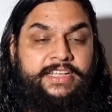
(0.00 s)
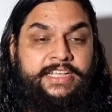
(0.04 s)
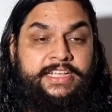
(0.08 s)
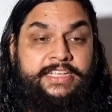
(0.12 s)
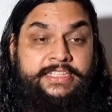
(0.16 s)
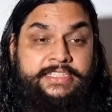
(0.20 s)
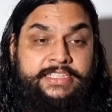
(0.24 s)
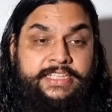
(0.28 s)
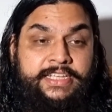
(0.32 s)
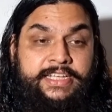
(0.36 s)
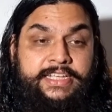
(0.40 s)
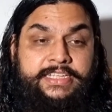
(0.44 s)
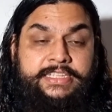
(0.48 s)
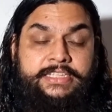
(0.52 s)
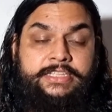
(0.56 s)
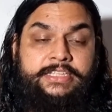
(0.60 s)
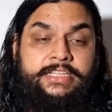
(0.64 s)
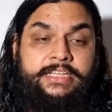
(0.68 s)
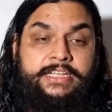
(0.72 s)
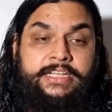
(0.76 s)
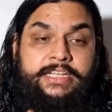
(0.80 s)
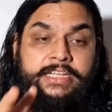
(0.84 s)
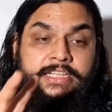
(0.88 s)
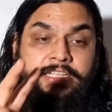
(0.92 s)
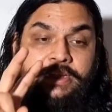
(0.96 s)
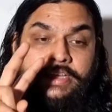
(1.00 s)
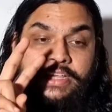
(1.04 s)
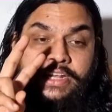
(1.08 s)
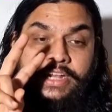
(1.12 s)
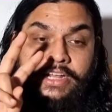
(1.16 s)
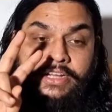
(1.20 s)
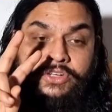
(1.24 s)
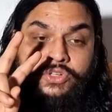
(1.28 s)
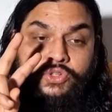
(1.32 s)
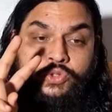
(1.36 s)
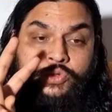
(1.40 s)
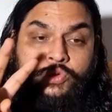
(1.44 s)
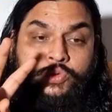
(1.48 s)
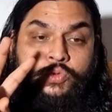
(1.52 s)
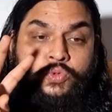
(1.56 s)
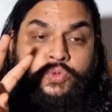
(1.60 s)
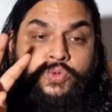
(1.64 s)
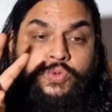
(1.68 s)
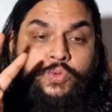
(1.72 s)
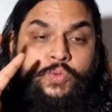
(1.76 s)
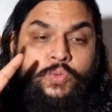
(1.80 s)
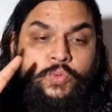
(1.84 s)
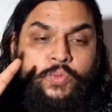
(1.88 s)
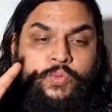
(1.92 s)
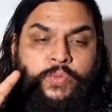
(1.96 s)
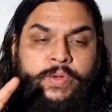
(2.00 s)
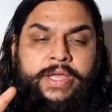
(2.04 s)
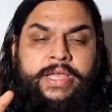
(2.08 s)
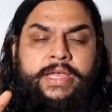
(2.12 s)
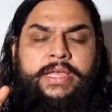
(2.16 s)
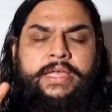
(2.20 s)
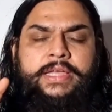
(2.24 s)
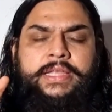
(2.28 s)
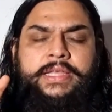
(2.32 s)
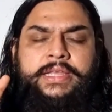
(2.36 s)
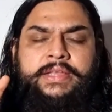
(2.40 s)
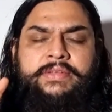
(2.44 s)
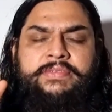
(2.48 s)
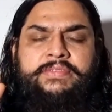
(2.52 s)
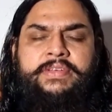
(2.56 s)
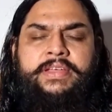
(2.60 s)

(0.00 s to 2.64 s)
He says there are two very,